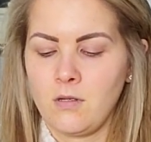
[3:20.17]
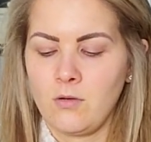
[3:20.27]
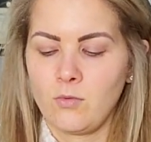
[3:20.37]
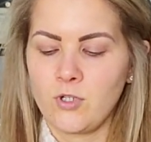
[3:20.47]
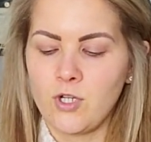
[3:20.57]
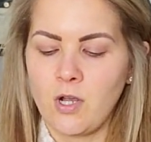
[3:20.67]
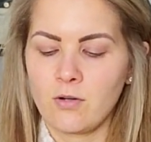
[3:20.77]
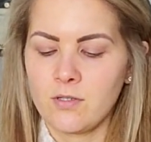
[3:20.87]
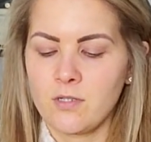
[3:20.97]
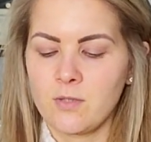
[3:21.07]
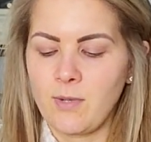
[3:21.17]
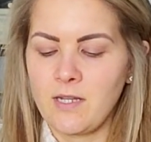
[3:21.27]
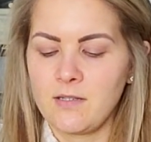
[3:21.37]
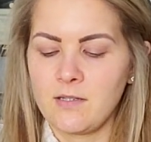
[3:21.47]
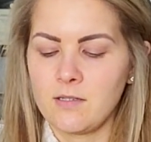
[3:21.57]
What chakras does
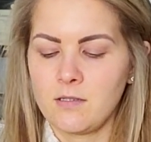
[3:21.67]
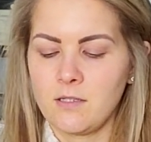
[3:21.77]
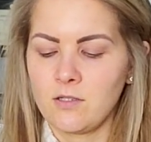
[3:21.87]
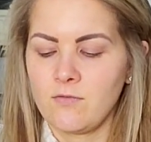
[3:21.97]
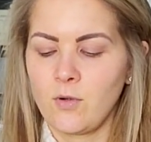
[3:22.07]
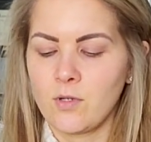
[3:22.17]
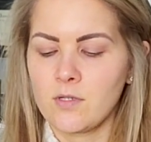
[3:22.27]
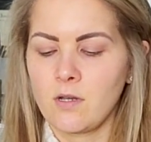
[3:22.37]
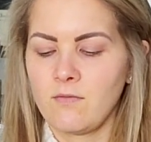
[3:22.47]
Pisces need to focus on in